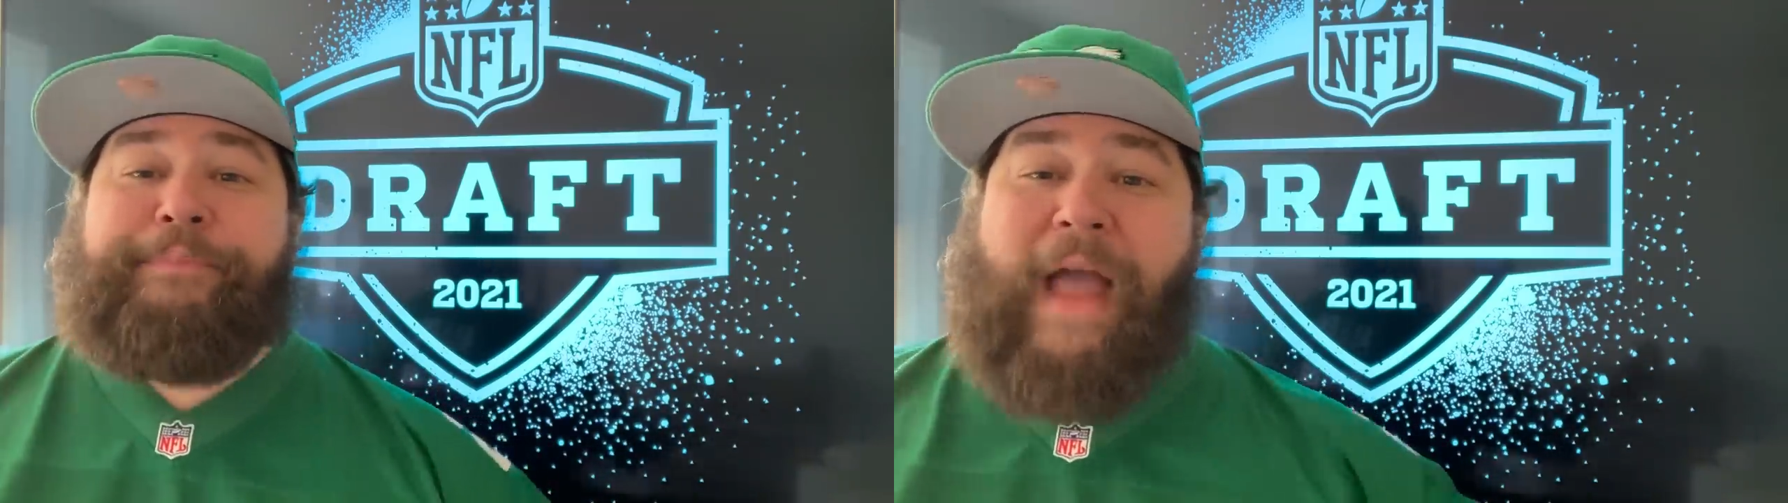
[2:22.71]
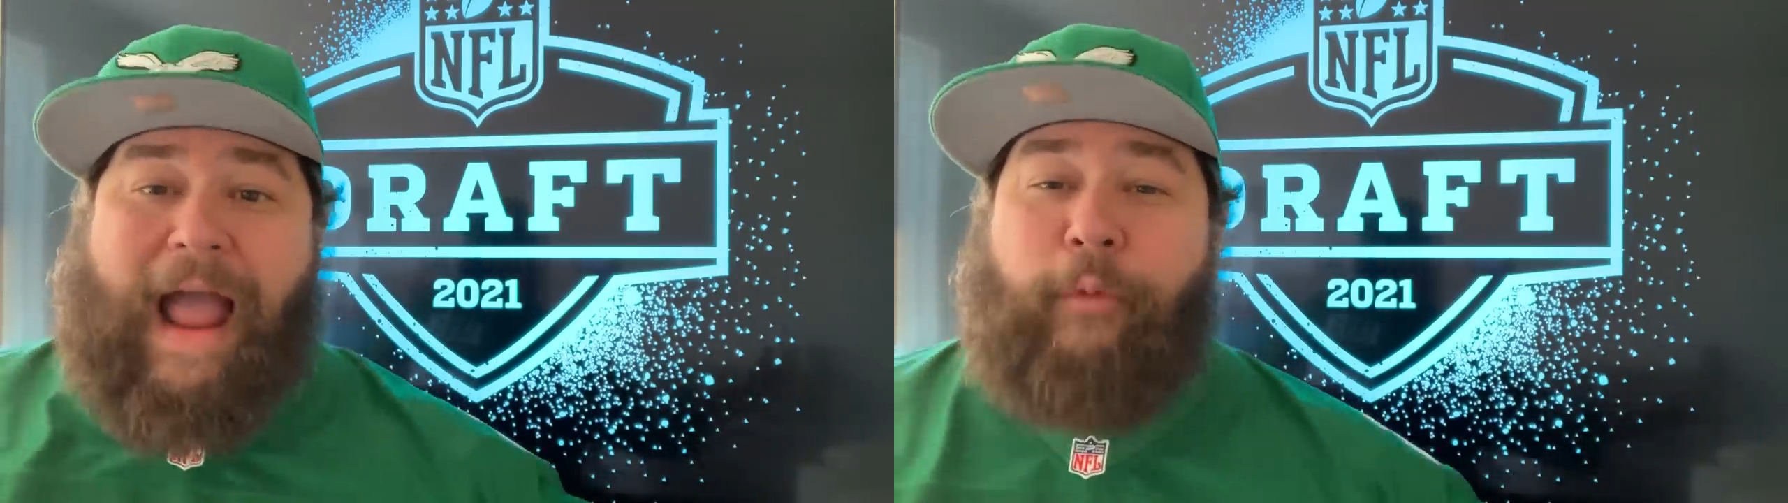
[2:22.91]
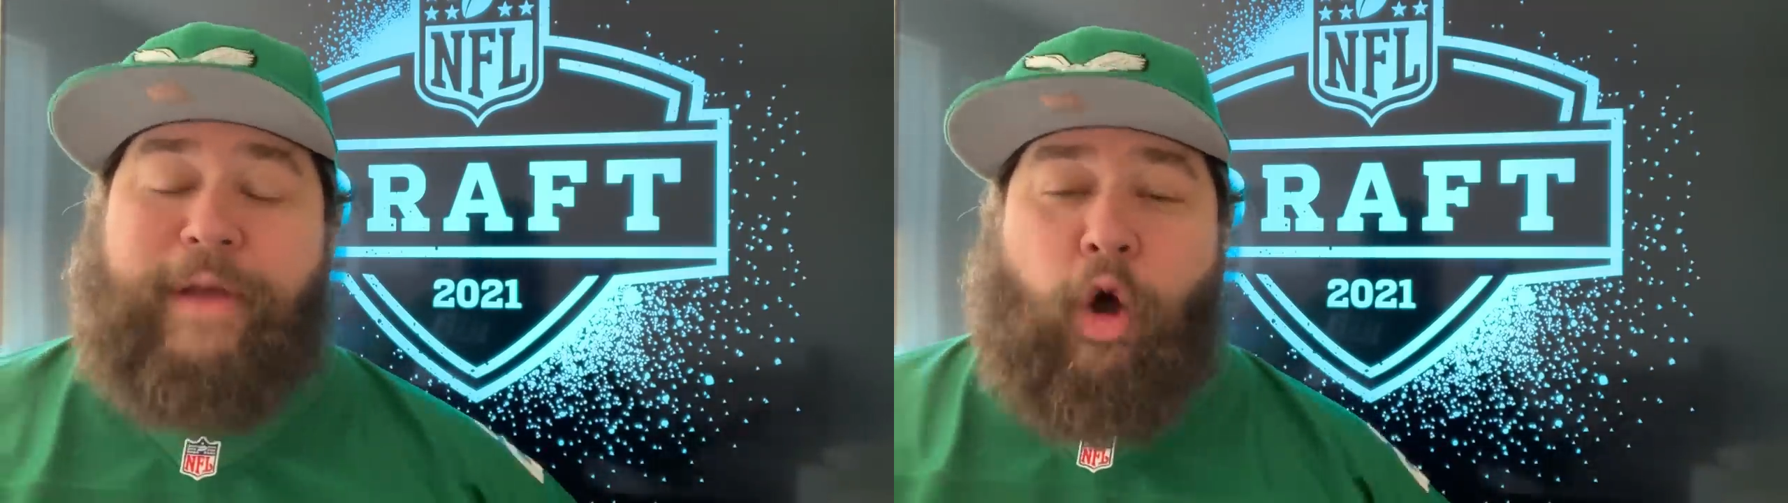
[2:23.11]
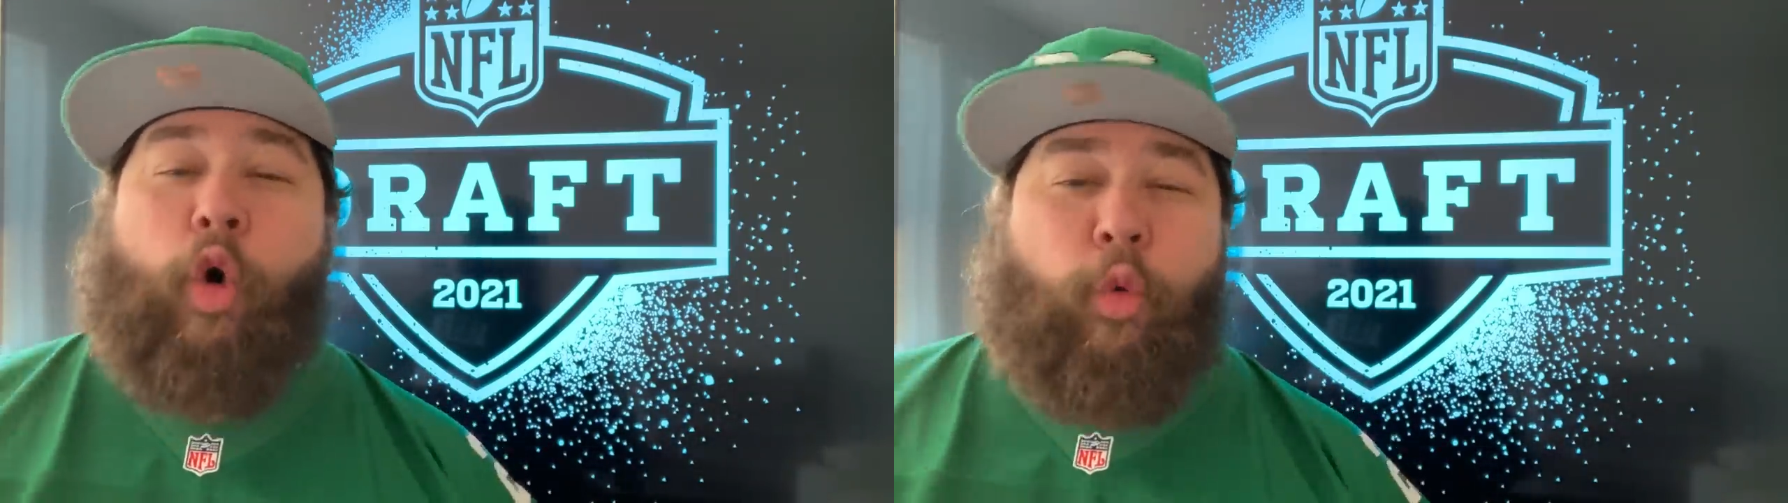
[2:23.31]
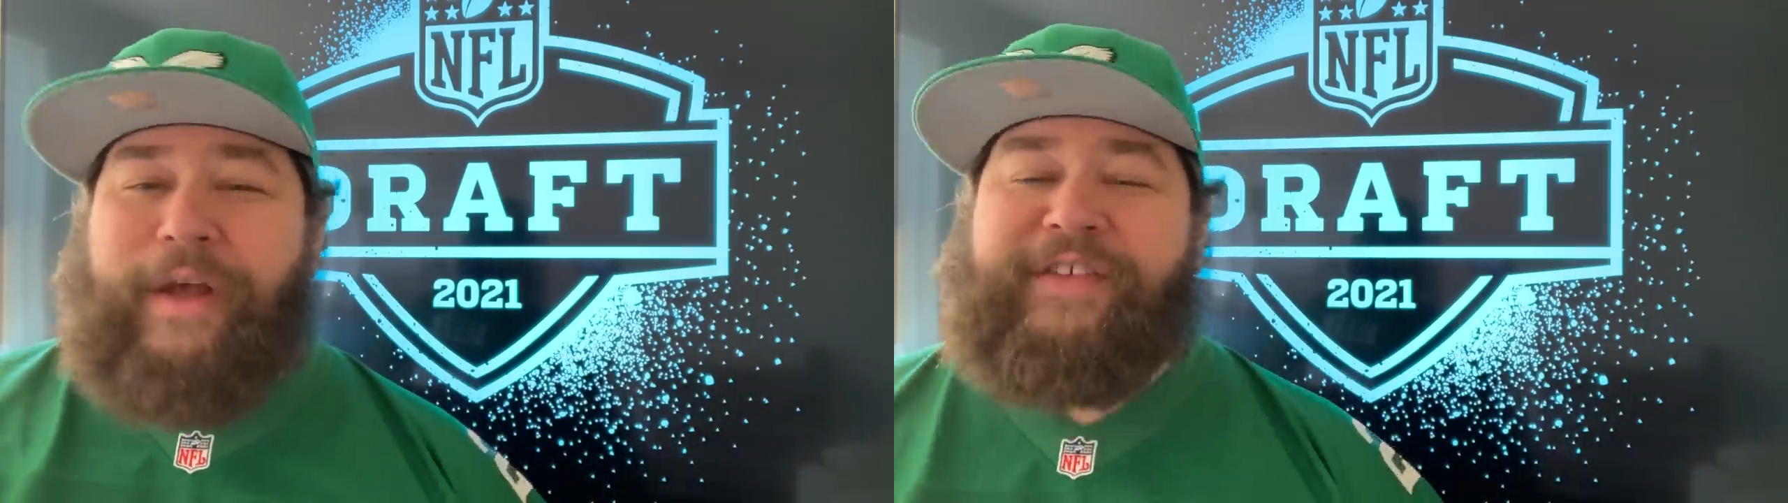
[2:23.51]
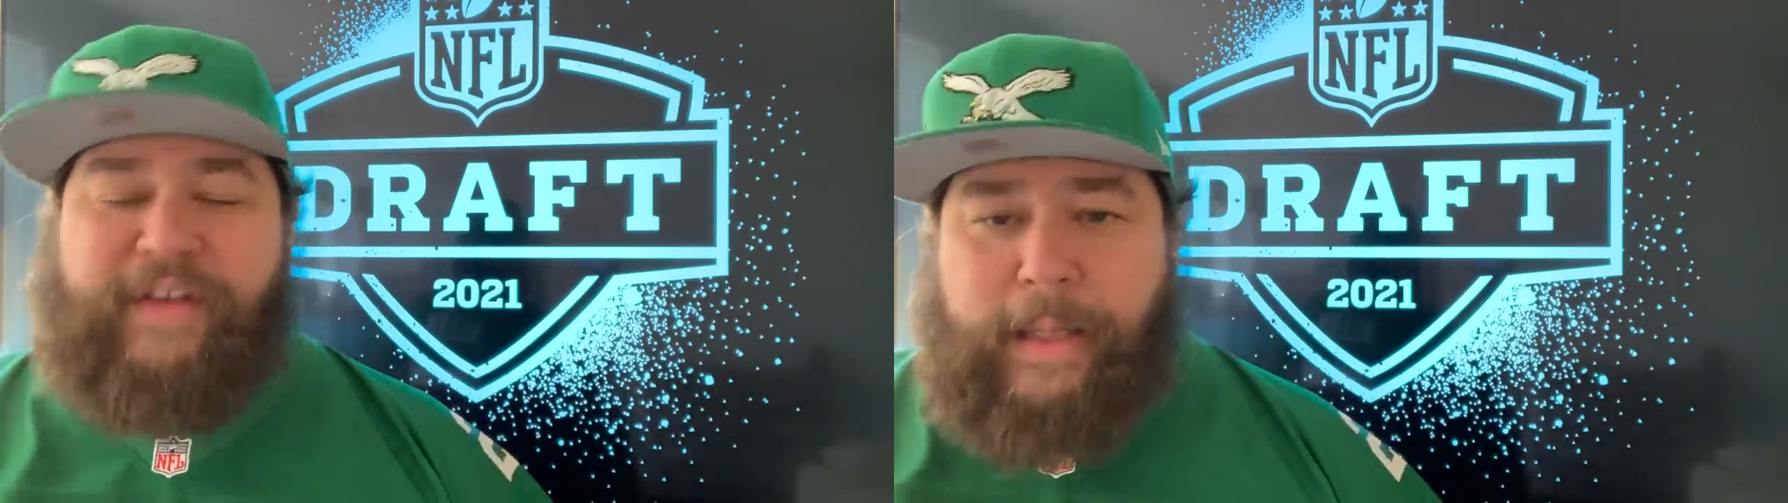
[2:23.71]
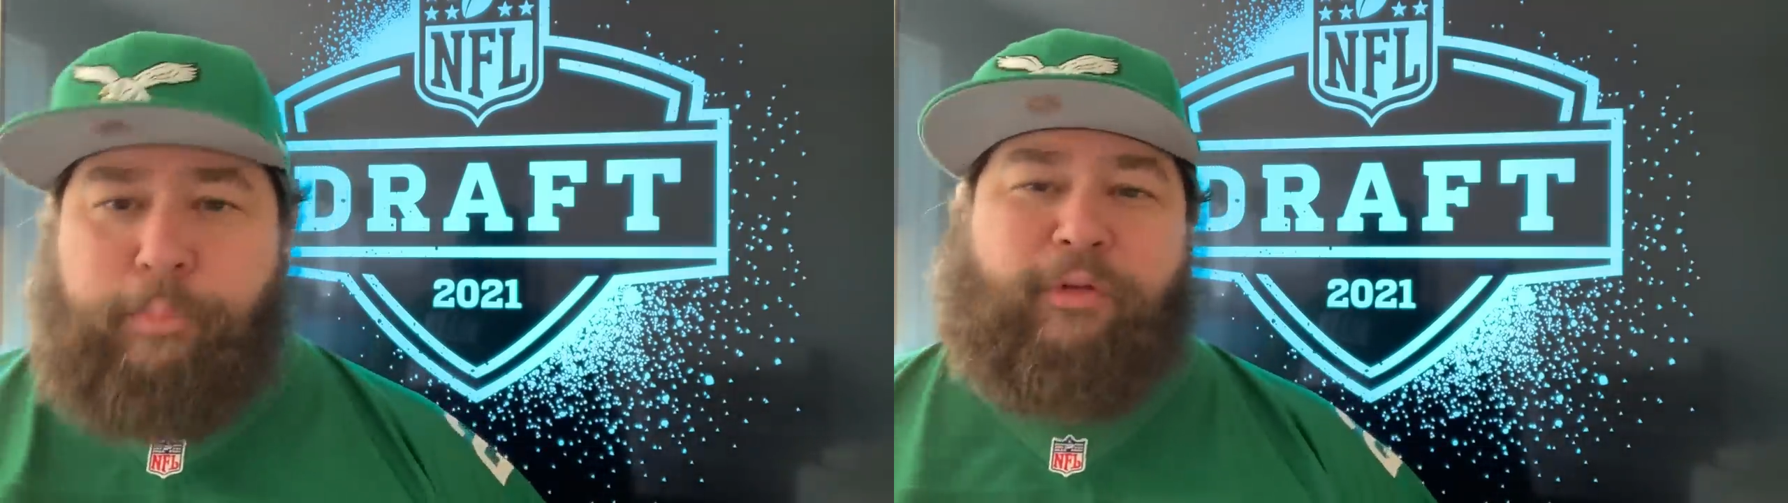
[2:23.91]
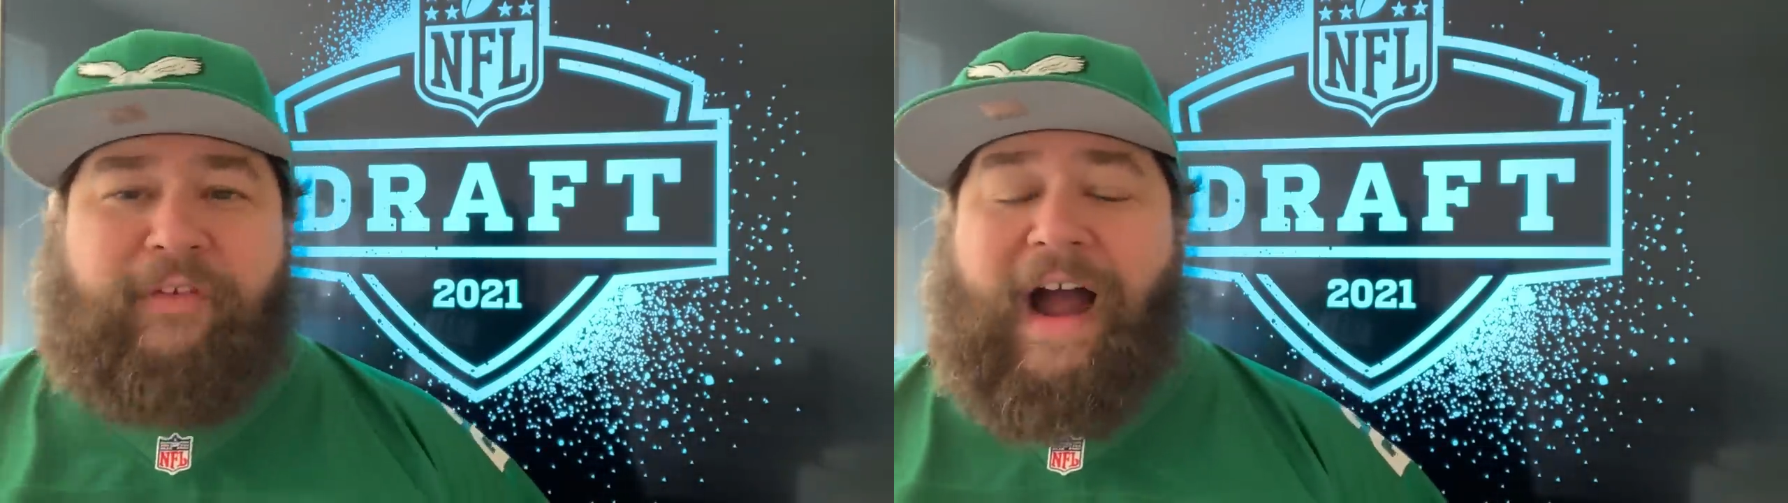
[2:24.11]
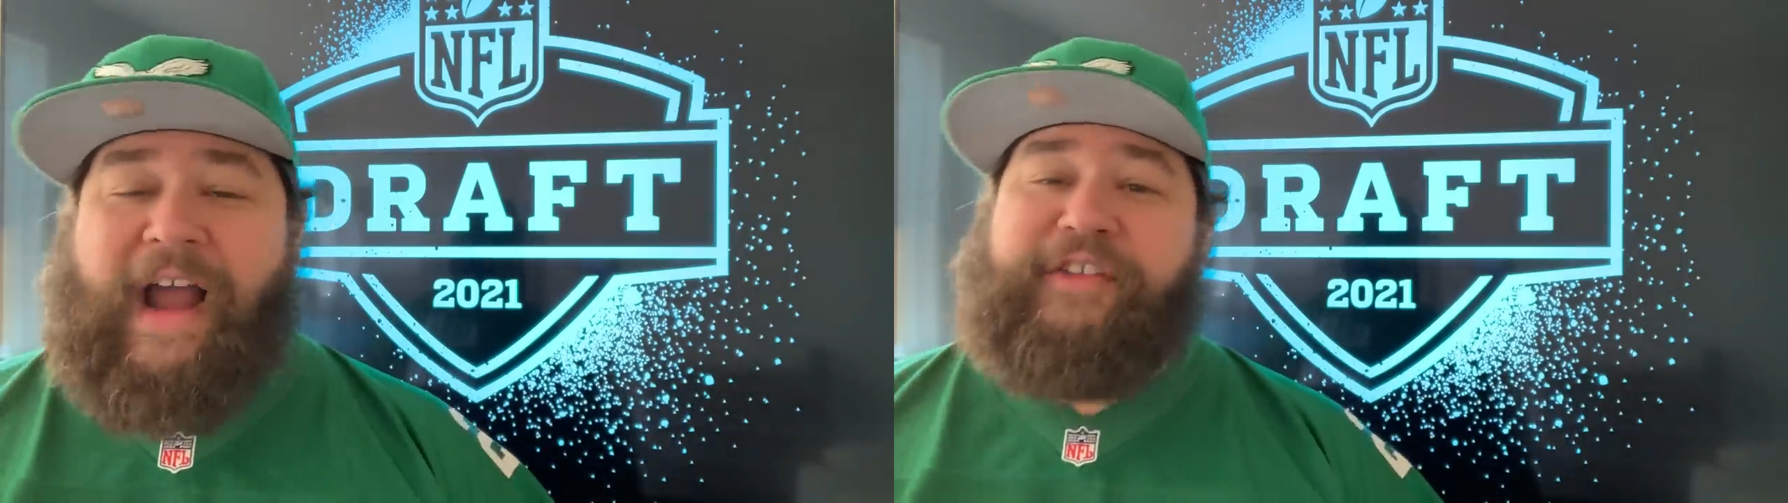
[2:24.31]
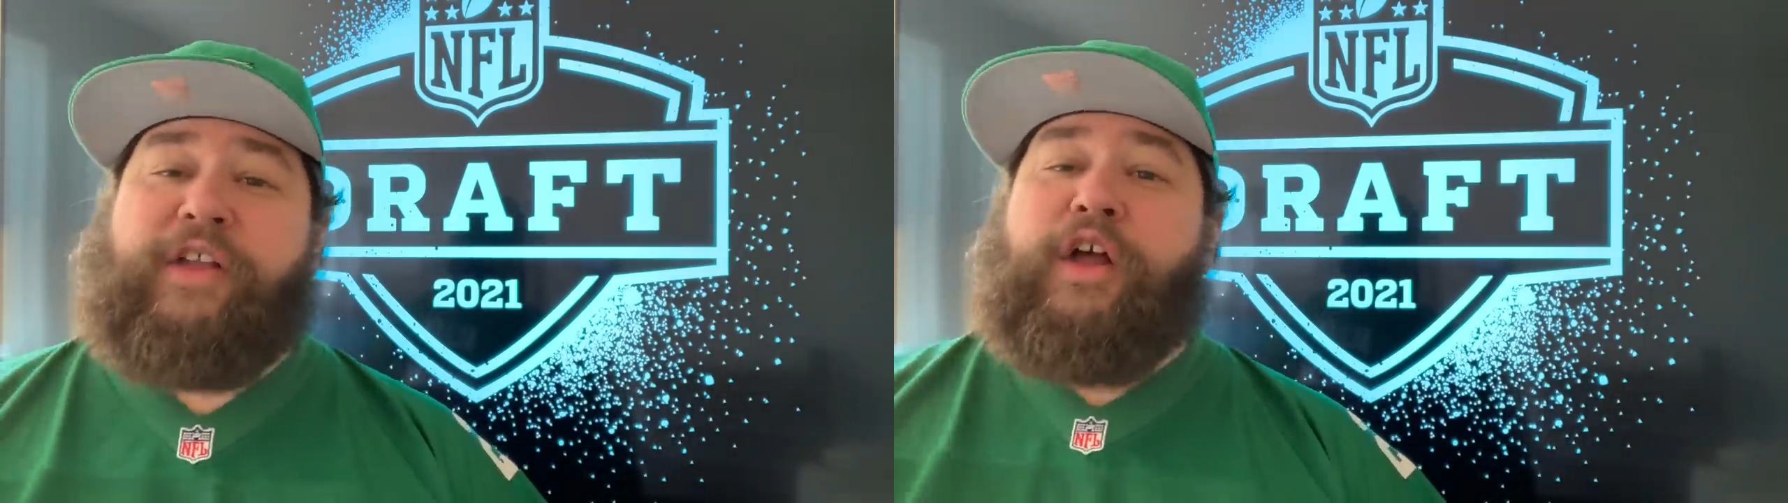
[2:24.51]
And we always
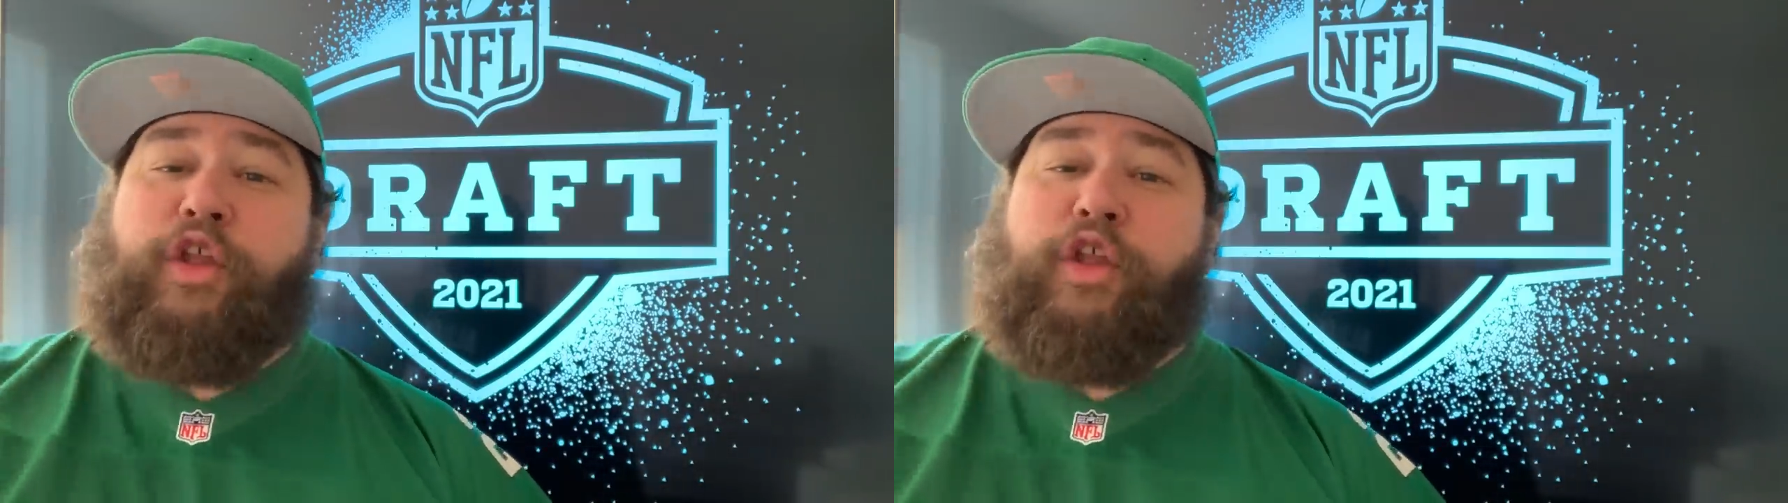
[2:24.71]
improvise.